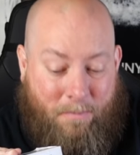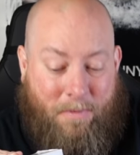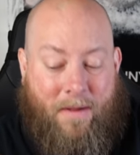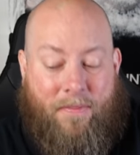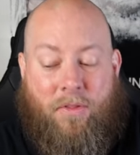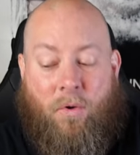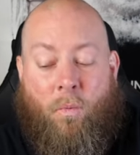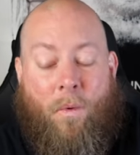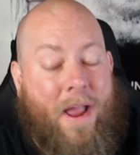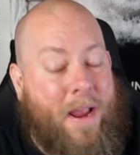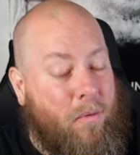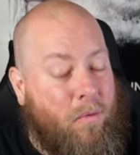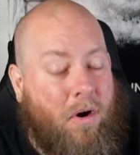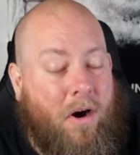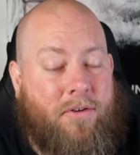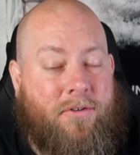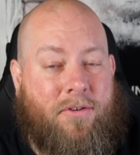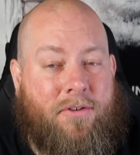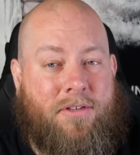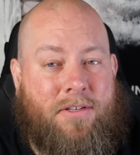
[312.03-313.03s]
But the Weight
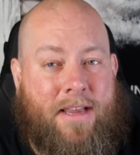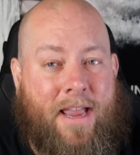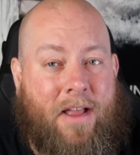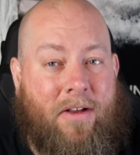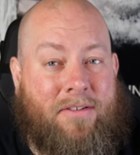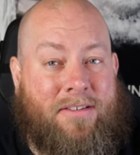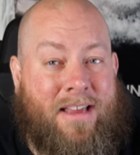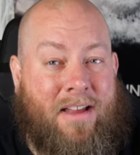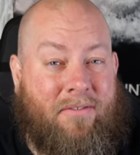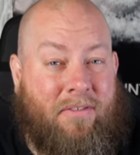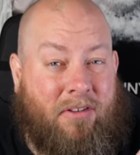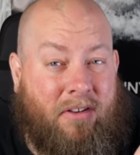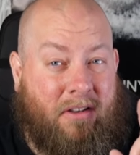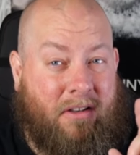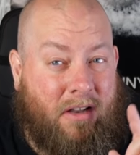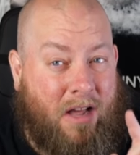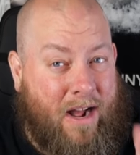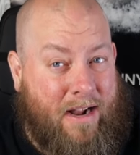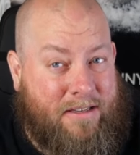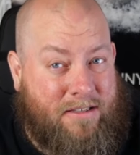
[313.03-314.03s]
Watcher scales have
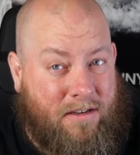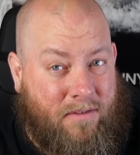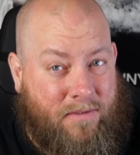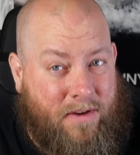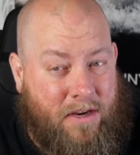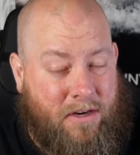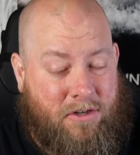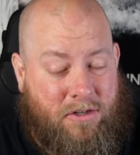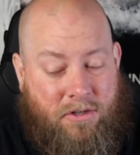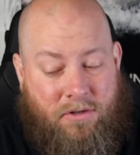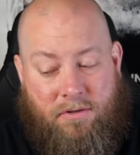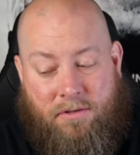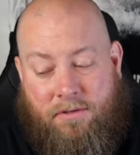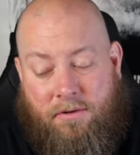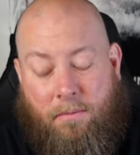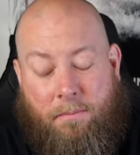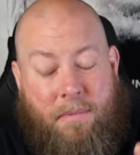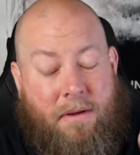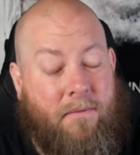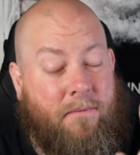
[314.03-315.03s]
lots of issues,
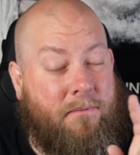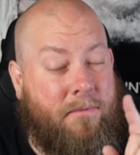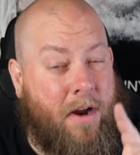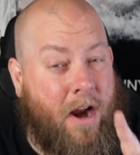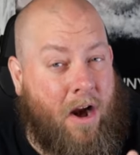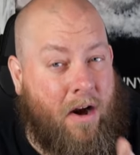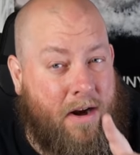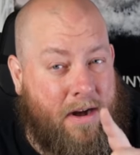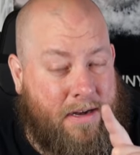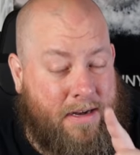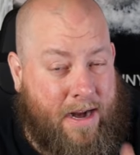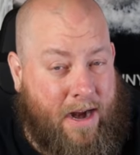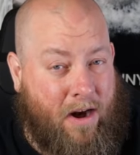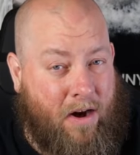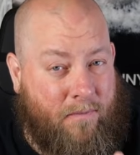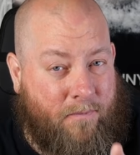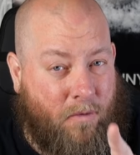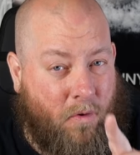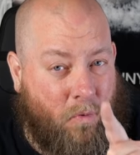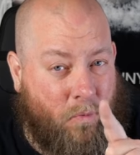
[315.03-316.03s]
so be very
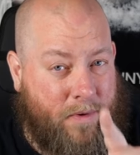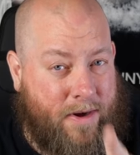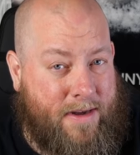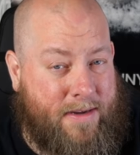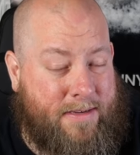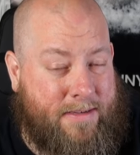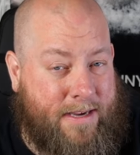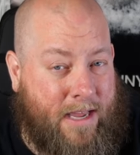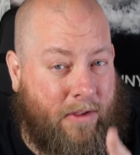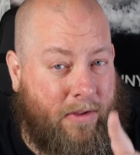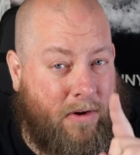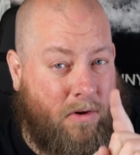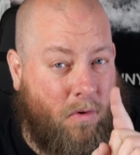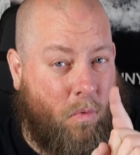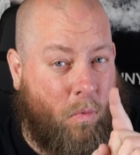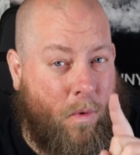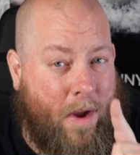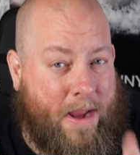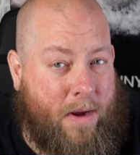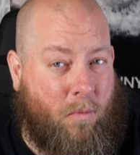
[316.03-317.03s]
careful
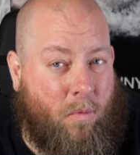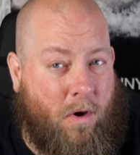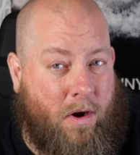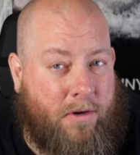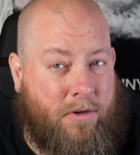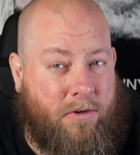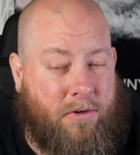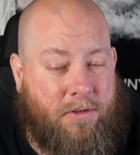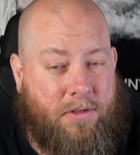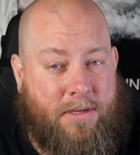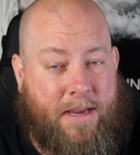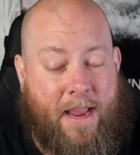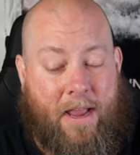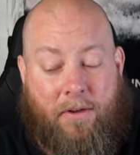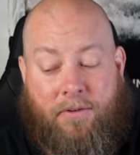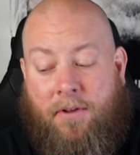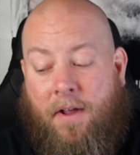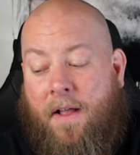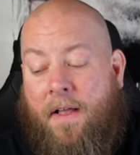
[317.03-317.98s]
reselling Weight Watcher scales.